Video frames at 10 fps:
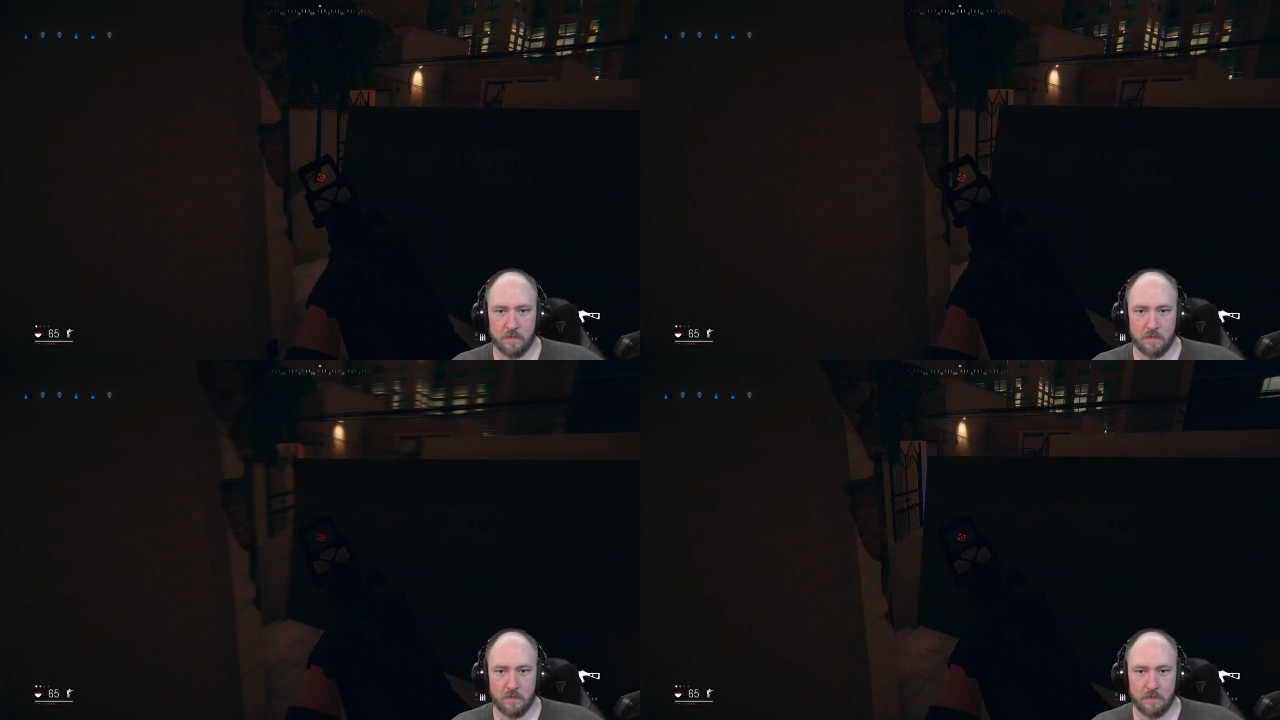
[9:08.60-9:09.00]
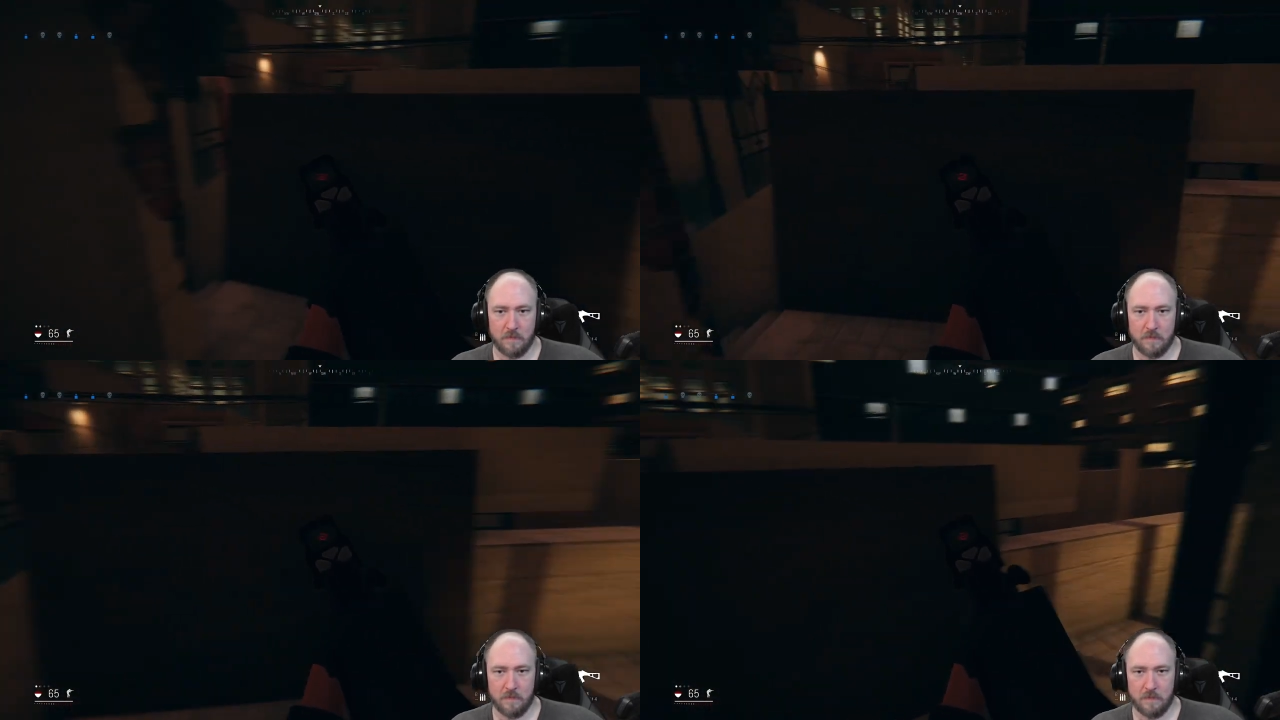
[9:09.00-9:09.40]

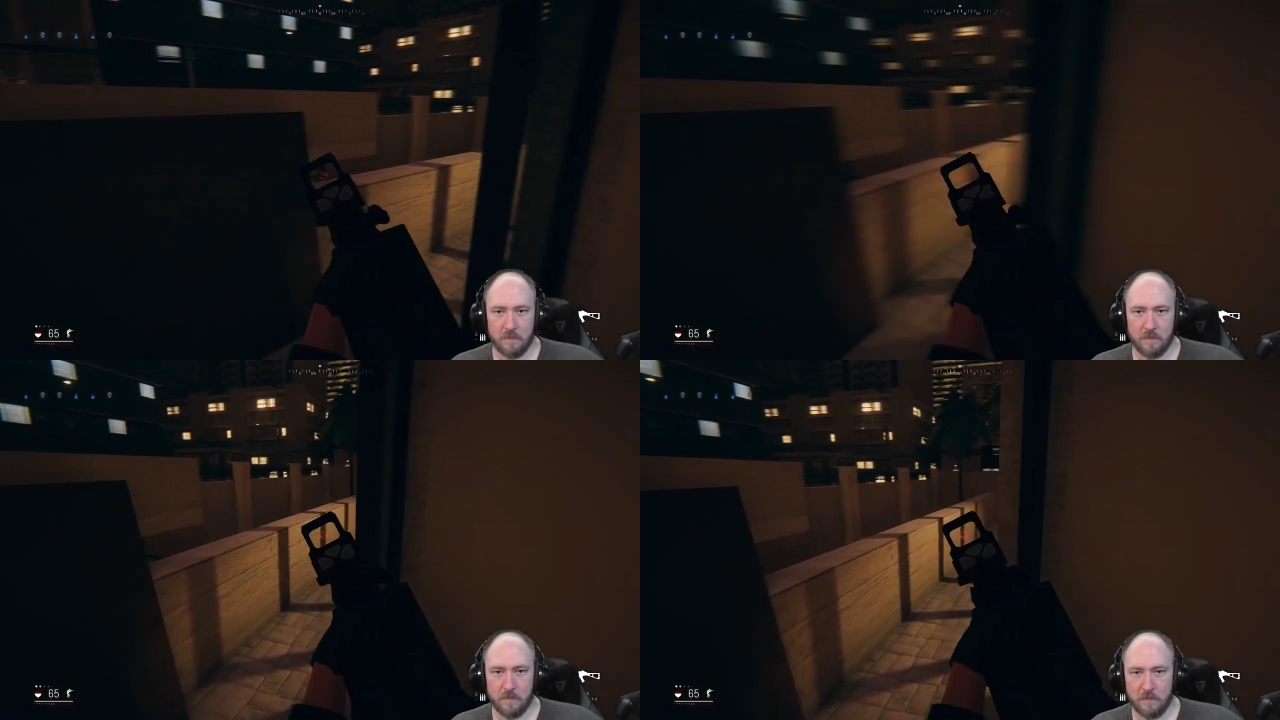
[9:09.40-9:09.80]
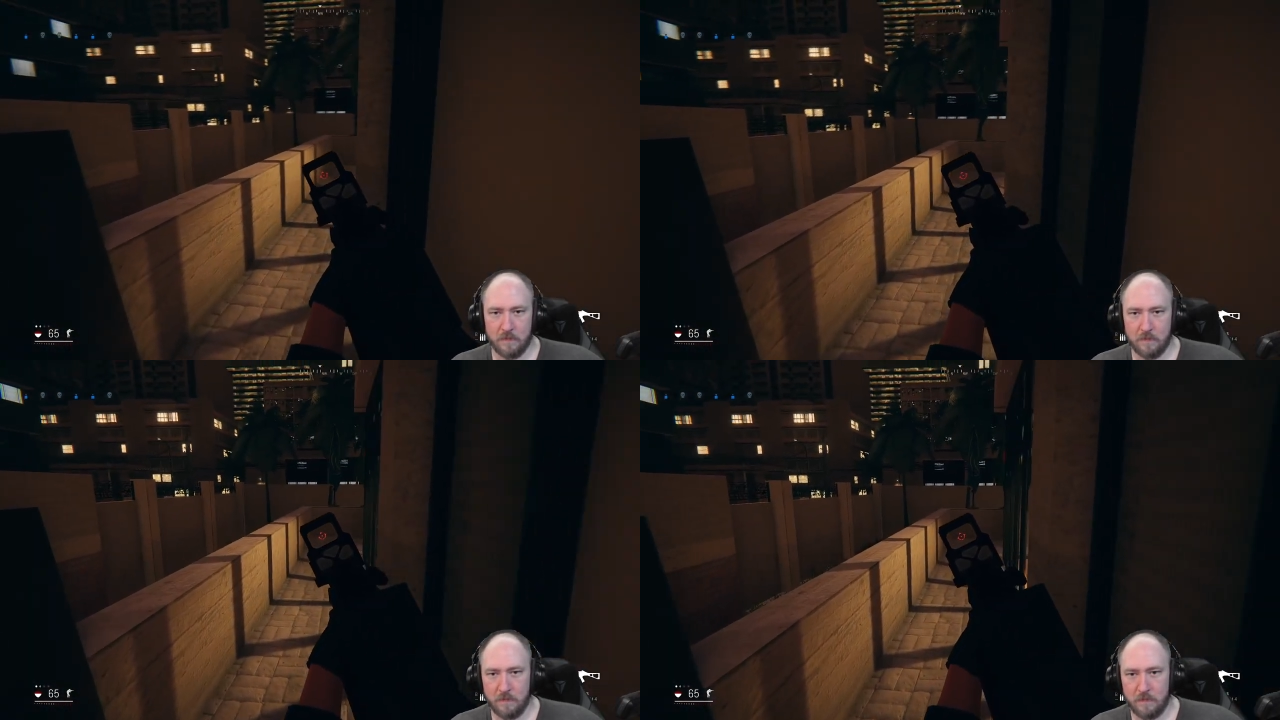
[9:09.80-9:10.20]

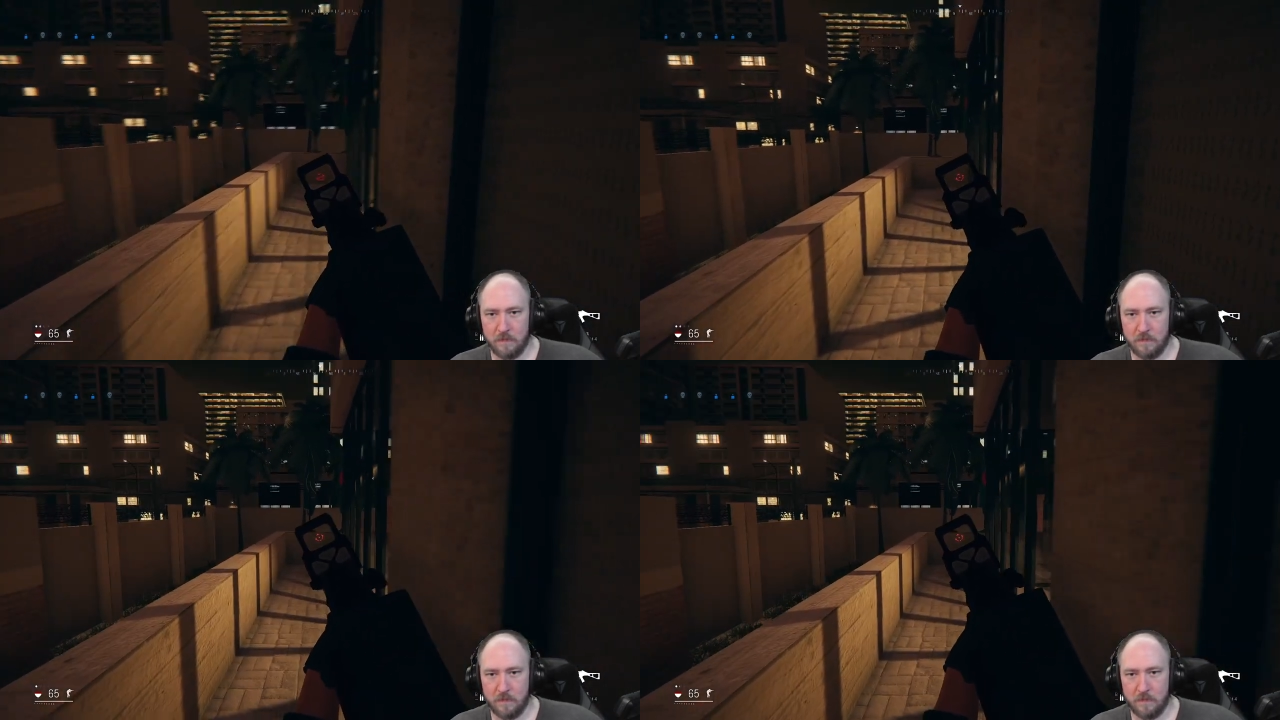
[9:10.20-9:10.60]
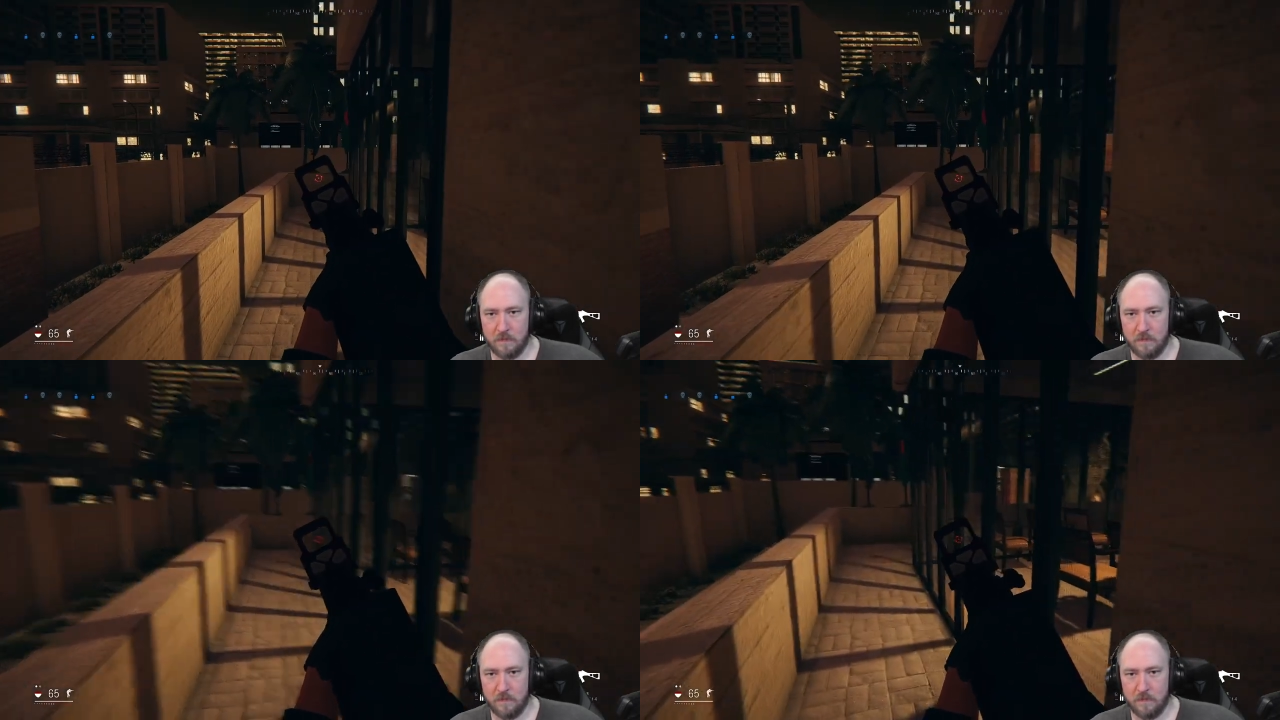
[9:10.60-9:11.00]

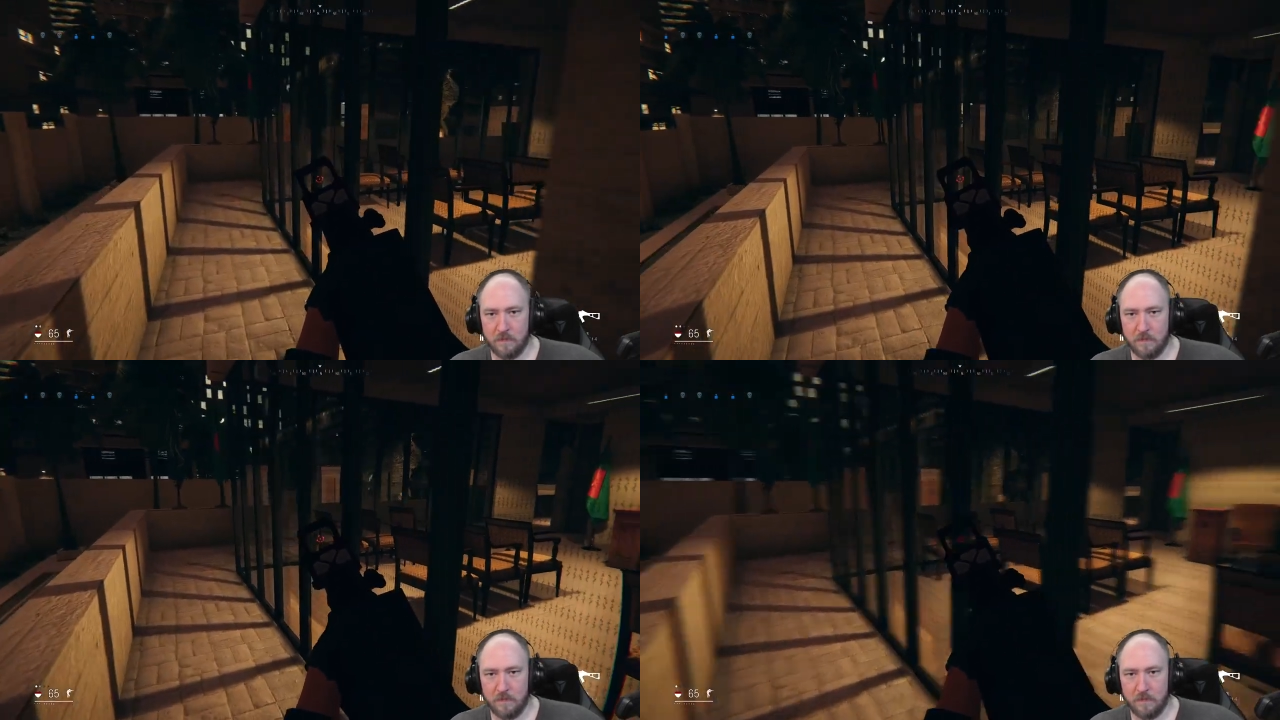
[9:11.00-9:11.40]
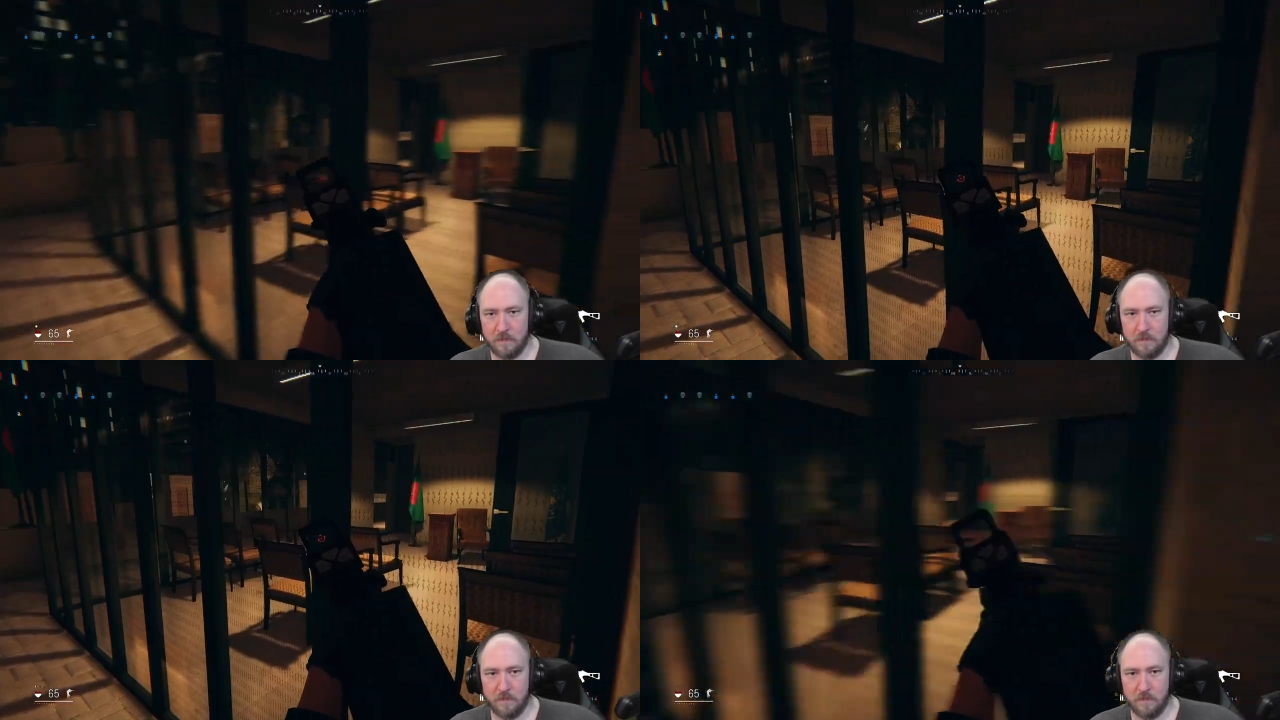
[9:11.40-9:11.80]

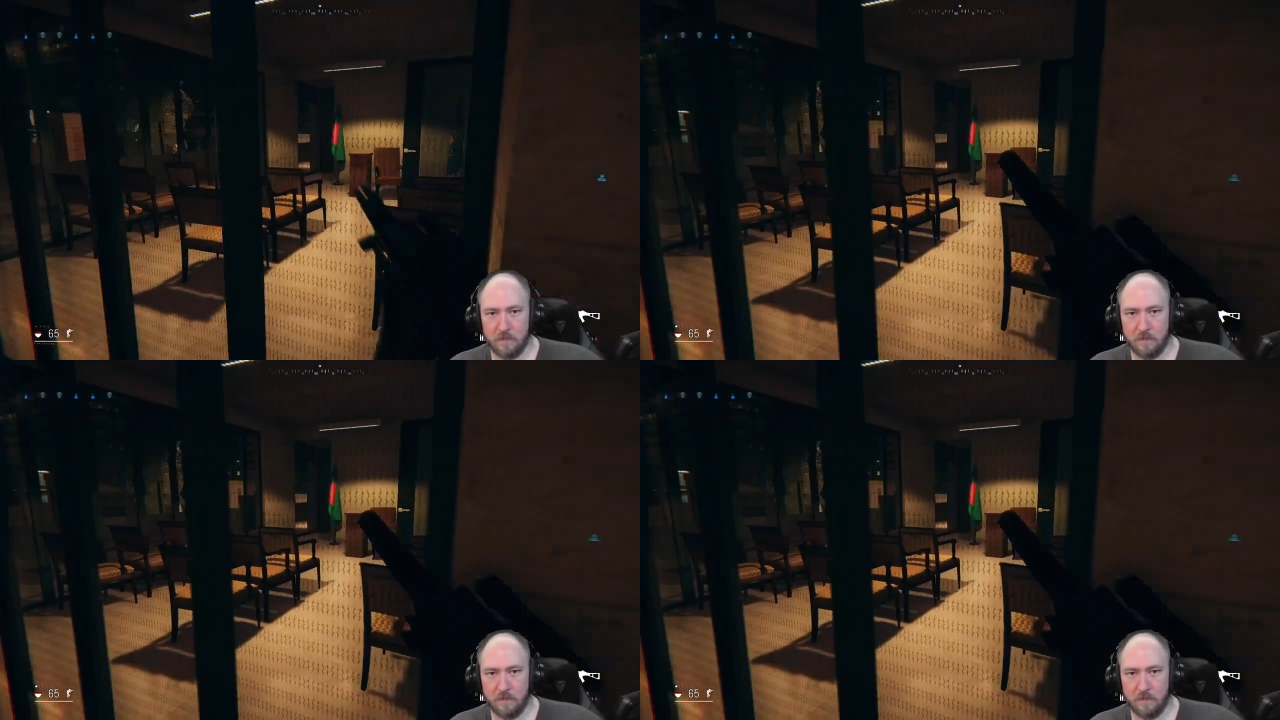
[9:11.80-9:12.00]
[no speech]